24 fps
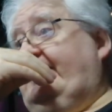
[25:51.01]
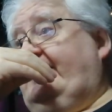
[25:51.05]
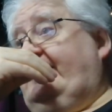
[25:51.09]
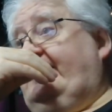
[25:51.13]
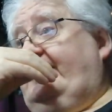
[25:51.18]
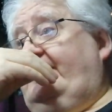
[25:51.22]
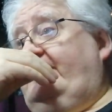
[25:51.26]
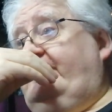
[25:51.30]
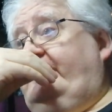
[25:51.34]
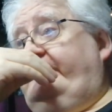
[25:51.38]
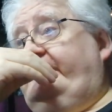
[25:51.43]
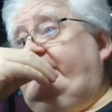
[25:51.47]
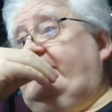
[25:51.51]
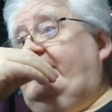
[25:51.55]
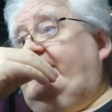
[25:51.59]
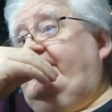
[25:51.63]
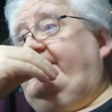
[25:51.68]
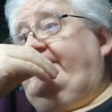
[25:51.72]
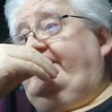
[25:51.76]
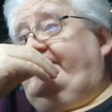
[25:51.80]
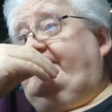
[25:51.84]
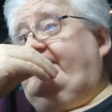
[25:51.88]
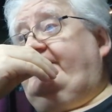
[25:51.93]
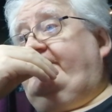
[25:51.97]
They look
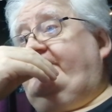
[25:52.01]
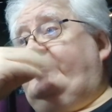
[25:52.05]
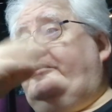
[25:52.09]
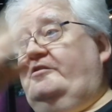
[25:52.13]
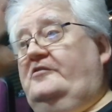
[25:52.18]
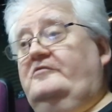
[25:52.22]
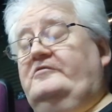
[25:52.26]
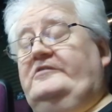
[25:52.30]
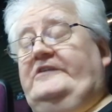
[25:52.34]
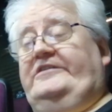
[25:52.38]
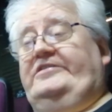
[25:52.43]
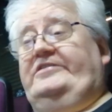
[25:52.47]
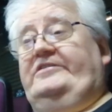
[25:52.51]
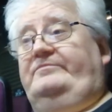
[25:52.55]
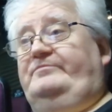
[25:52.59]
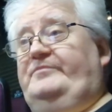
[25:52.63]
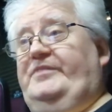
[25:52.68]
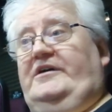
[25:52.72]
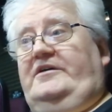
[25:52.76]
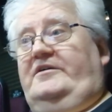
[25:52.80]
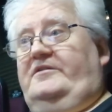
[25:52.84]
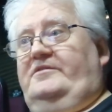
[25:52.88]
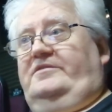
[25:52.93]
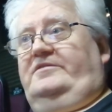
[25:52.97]
really cool, and
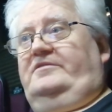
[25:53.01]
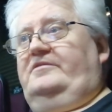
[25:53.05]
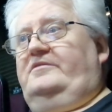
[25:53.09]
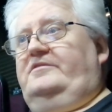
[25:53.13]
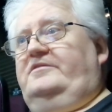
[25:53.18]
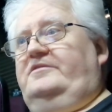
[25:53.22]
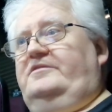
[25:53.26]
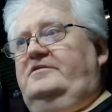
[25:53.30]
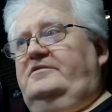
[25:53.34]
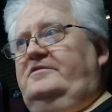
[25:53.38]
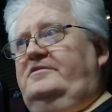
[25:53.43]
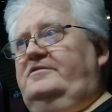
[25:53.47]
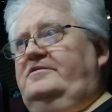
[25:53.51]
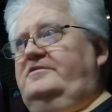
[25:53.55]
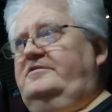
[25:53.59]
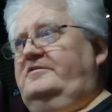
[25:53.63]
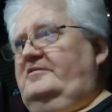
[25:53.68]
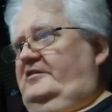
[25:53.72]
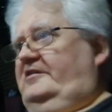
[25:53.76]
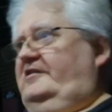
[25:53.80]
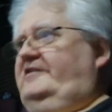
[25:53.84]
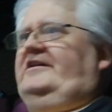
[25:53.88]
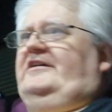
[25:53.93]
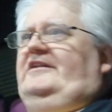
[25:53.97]
but
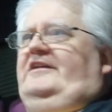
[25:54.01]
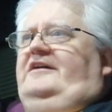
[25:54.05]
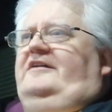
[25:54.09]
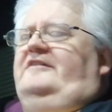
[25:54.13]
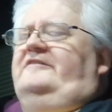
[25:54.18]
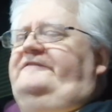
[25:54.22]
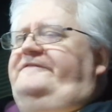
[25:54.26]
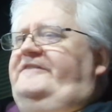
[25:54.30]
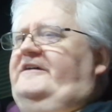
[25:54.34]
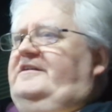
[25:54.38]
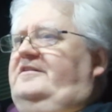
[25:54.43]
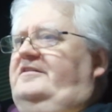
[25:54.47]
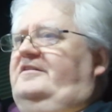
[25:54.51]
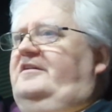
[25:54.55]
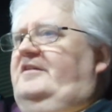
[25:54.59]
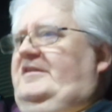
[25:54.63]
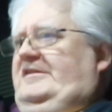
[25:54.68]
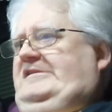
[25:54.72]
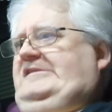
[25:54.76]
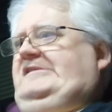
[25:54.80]
you look at it and think